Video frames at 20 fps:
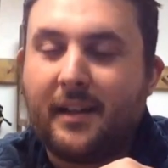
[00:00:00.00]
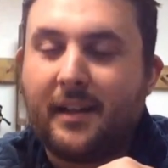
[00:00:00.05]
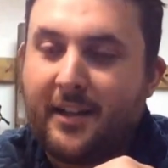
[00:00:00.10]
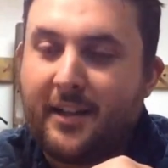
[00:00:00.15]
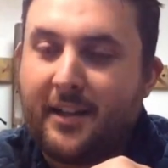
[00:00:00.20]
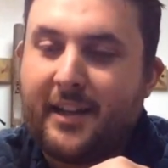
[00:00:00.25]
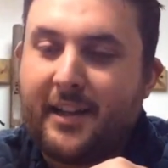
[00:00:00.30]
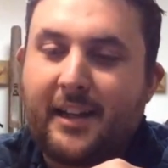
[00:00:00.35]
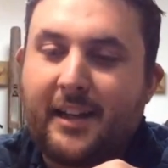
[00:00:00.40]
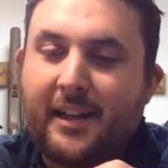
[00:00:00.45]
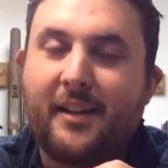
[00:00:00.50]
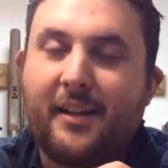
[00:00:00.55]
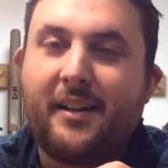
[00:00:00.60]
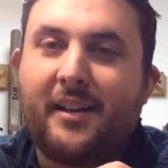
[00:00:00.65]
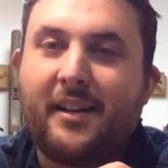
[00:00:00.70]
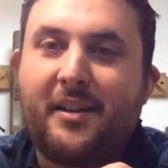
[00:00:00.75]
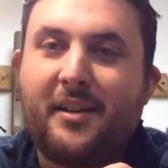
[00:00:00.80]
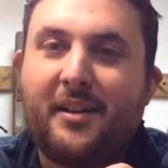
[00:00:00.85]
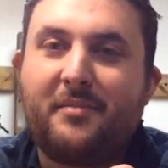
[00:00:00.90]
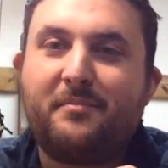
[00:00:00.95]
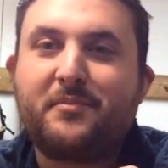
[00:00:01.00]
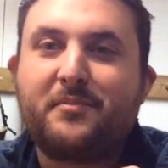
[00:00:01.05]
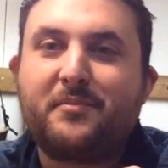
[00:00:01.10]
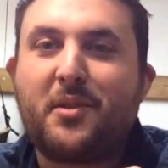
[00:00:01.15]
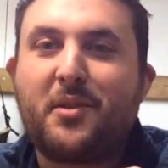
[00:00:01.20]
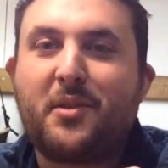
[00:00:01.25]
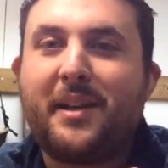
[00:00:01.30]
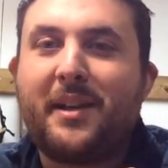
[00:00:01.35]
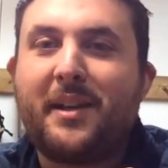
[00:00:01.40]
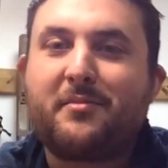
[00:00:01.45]
Hello there. I'm
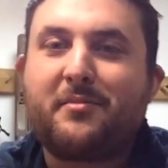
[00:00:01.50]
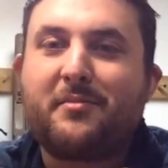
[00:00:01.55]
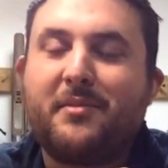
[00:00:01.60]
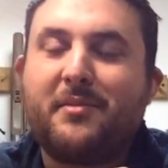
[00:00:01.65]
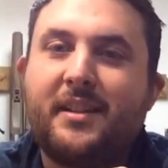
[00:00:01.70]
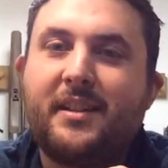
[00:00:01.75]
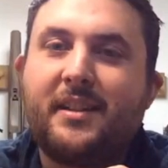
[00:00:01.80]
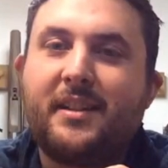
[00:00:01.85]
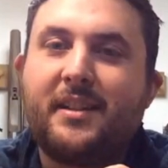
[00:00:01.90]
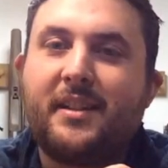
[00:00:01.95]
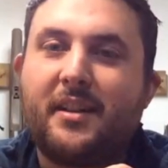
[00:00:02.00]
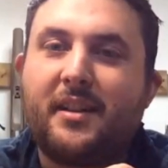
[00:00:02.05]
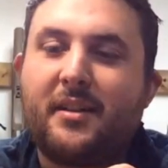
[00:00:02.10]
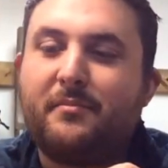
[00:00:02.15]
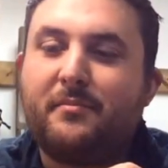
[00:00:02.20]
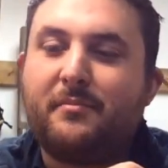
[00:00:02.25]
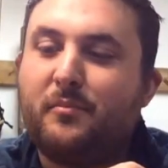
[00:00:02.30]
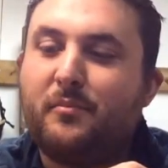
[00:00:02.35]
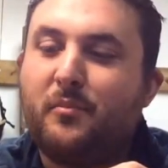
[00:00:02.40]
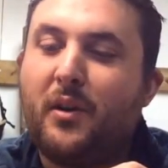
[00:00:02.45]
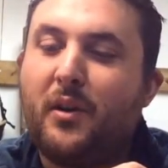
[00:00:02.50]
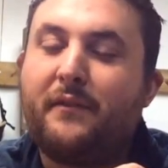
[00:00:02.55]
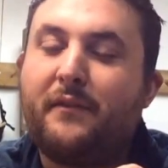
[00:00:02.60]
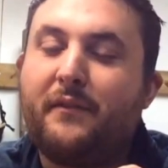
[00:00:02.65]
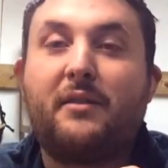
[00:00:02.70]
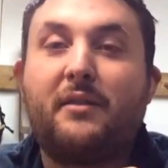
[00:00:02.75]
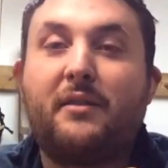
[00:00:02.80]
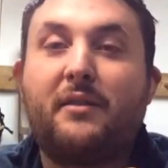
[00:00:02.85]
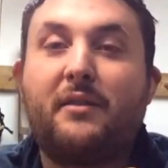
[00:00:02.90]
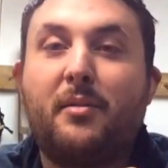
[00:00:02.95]
Tom Hickman. I work
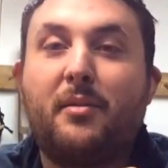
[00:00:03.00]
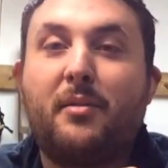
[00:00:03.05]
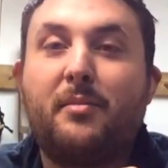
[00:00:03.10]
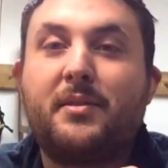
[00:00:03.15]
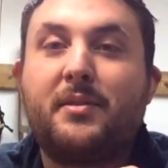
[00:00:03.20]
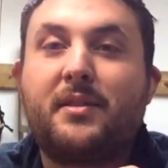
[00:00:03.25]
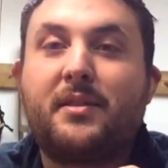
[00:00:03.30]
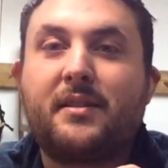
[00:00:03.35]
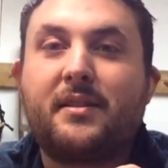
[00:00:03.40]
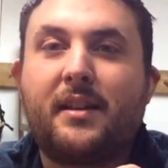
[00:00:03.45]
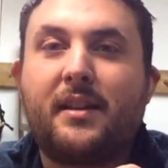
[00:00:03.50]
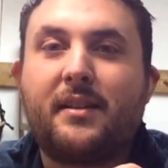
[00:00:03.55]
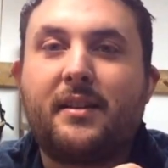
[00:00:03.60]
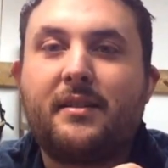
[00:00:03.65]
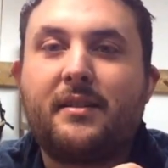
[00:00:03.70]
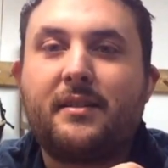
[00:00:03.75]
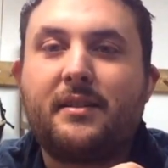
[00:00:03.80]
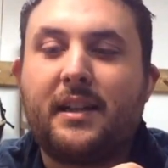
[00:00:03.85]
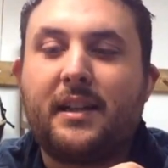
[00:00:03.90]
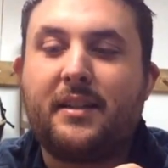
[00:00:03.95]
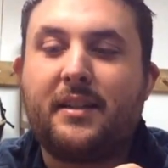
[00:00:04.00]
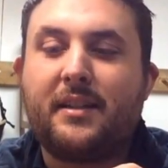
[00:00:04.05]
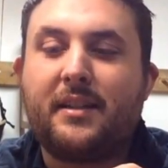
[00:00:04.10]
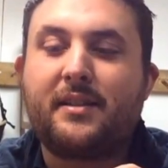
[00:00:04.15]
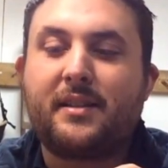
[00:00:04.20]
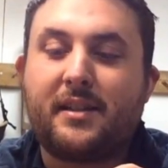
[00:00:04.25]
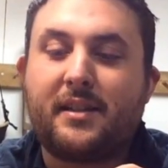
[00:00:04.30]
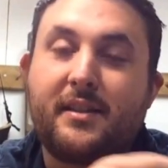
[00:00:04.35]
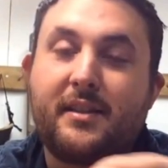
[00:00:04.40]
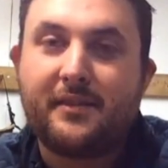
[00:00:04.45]
for Joe Robertson's fund down in um,
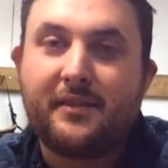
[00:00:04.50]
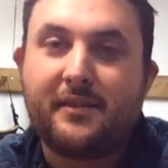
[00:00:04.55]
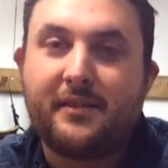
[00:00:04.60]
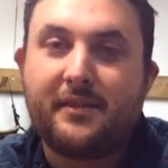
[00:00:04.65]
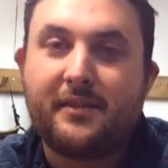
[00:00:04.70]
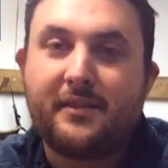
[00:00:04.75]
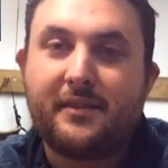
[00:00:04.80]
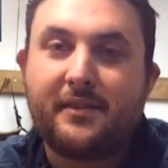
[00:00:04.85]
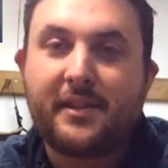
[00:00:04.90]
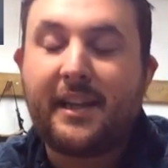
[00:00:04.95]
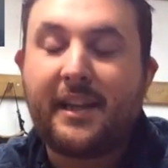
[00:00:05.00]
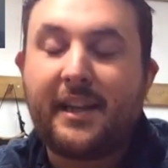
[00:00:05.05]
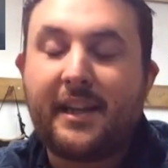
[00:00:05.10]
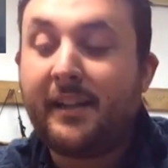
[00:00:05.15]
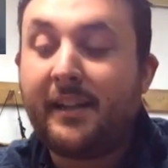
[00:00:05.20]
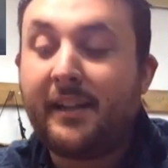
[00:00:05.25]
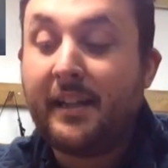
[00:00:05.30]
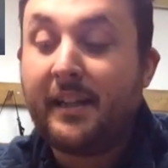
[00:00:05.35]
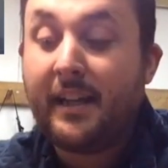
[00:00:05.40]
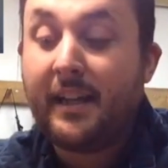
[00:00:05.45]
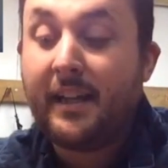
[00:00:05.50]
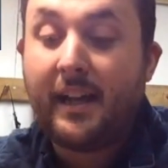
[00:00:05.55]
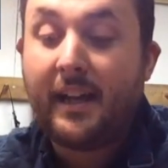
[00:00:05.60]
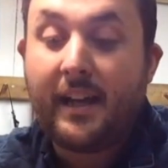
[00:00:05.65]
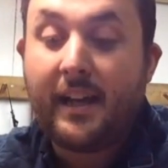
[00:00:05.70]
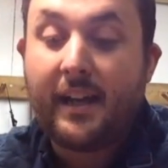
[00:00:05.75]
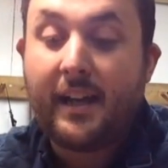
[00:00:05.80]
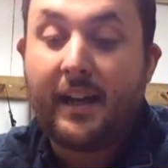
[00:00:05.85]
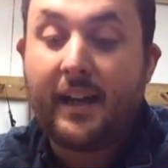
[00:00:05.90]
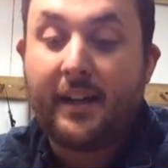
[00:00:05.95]
Sussex, as you said,
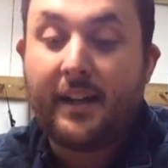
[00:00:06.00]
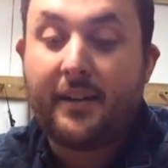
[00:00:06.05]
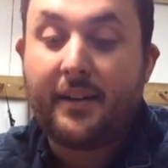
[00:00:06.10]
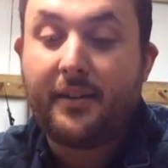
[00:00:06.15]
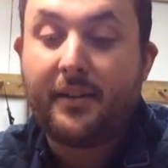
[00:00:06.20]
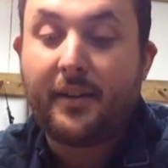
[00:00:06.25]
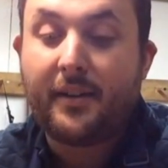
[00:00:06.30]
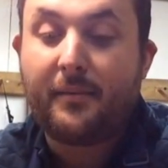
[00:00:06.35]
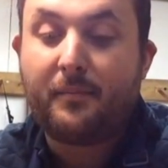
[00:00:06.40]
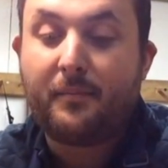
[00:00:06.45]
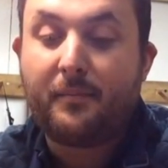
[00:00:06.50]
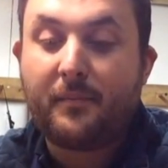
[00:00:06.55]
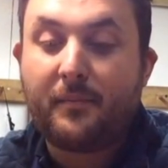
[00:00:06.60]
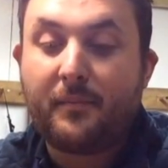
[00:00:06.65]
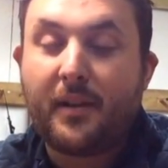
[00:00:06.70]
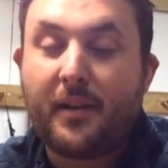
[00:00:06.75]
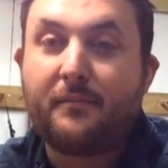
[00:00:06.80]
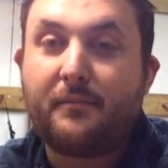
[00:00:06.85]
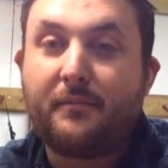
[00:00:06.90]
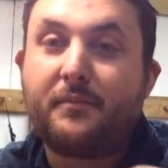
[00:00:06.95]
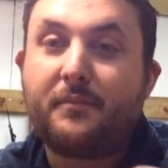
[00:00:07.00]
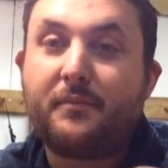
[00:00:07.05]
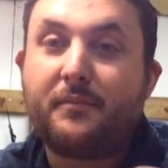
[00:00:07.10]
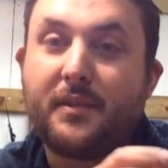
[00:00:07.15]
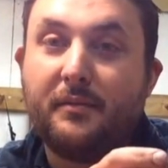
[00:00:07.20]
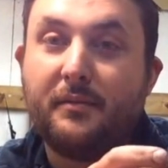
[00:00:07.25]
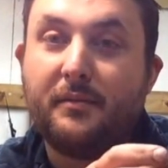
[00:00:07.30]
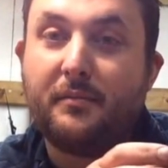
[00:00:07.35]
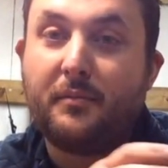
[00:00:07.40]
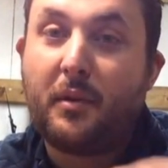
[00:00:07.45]
and um, I,
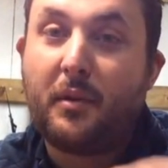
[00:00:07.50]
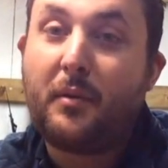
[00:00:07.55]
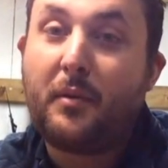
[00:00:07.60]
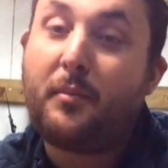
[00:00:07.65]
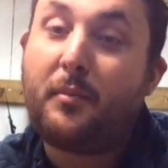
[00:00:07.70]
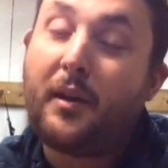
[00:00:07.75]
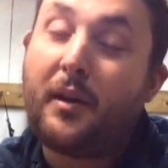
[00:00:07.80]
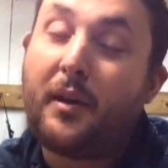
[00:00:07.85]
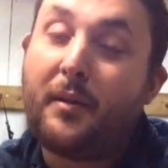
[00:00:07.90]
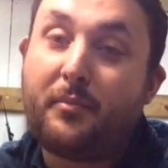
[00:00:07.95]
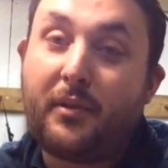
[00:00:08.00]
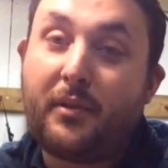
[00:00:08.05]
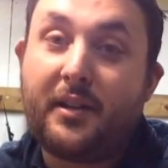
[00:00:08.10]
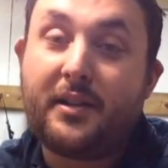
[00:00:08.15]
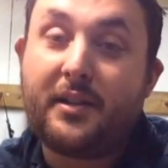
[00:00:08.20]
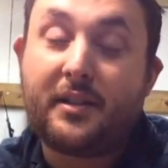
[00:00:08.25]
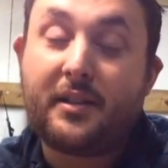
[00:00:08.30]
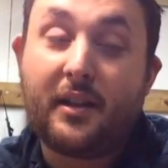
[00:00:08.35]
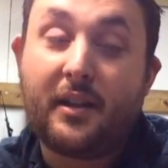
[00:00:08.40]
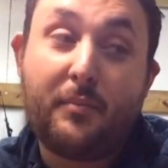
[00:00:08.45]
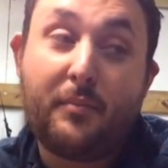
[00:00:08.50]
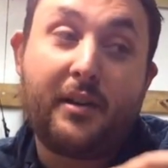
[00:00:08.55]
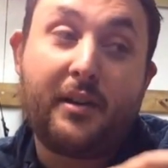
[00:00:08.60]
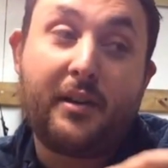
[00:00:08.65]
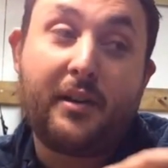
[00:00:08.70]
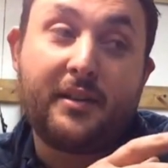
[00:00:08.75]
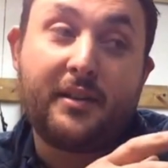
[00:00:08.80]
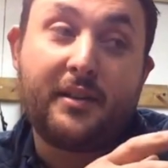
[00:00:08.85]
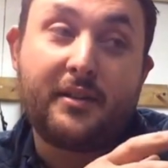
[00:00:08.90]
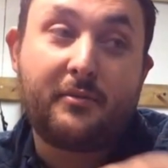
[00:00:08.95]
my apprentice I
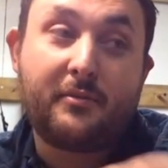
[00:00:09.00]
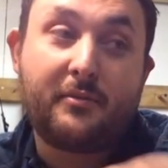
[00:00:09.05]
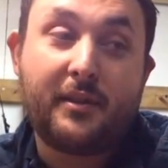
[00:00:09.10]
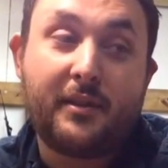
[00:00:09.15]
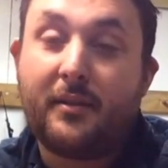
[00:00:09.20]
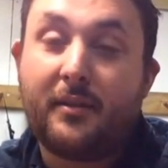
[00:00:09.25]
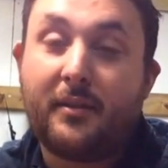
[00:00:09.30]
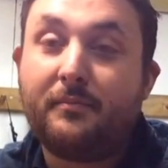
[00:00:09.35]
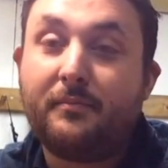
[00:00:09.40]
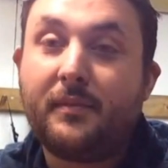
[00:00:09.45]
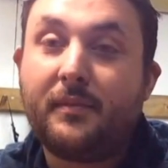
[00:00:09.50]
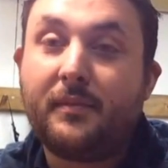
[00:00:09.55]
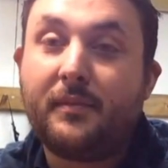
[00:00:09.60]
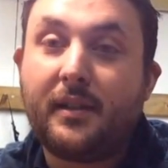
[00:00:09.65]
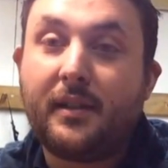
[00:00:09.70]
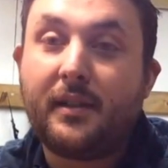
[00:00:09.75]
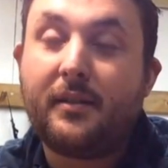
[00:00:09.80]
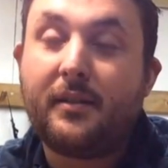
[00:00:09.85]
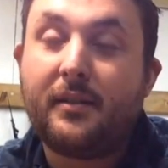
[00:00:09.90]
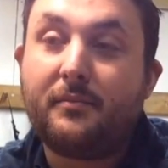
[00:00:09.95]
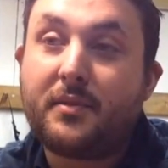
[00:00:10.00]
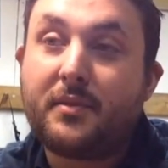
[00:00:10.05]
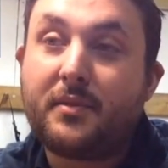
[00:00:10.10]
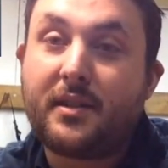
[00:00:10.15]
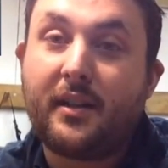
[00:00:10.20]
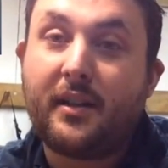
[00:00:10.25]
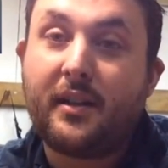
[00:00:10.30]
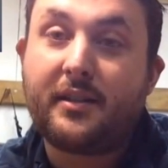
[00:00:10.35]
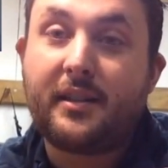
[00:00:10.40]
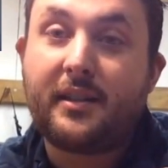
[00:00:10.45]
apprenticed with them um,
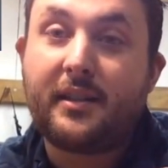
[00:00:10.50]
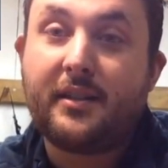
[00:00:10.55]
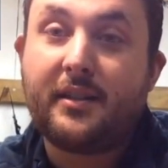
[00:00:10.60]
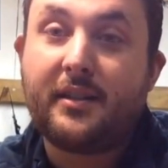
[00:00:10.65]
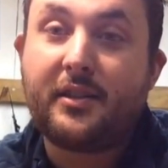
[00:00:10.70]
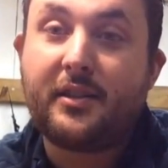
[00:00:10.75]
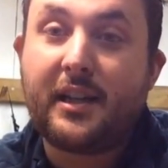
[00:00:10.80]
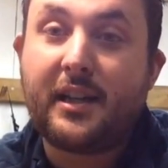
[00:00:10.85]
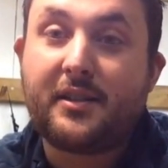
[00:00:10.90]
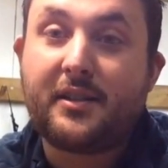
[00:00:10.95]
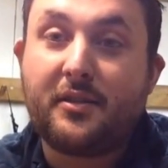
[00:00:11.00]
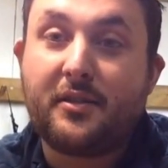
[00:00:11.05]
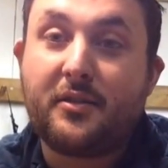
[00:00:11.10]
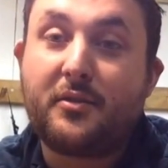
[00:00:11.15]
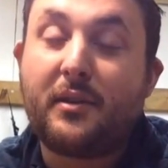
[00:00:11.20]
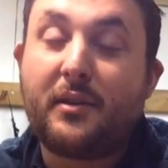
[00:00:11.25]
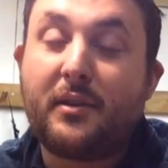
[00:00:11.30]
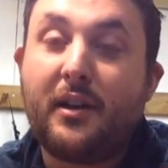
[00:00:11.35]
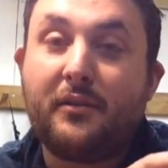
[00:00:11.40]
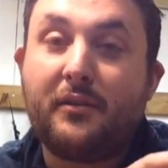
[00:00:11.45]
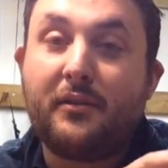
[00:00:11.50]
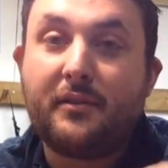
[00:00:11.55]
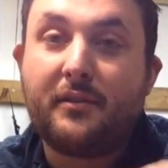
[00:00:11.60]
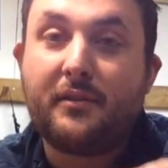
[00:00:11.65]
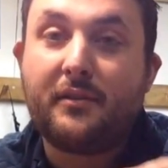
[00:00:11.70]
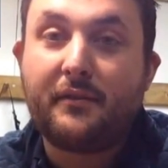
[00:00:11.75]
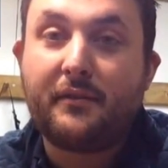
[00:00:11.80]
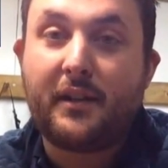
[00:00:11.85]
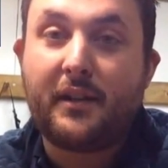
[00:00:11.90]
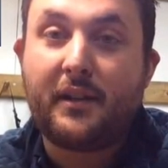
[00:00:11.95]
starting in 2012 and
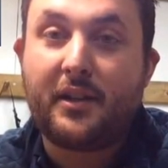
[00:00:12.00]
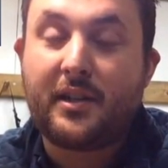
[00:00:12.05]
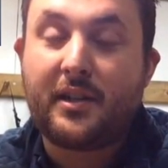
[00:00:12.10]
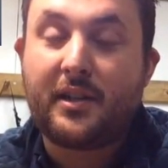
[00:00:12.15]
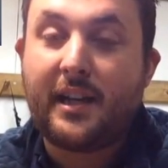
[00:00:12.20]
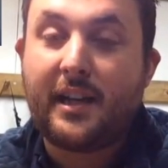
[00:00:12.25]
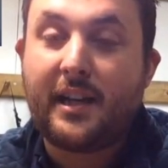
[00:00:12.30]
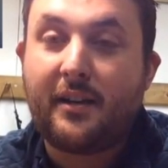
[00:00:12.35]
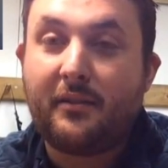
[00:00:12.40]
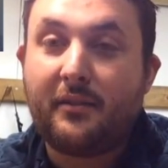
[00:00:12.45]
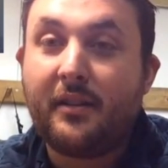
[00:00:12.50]
finished now.